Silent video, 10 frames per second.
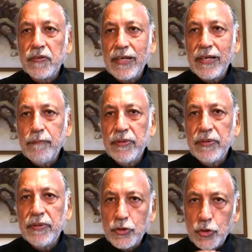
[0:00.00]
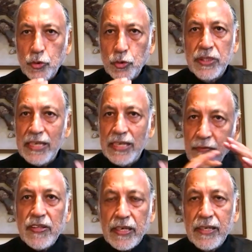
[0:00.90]
everything is
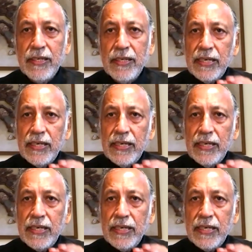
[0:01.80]
processed,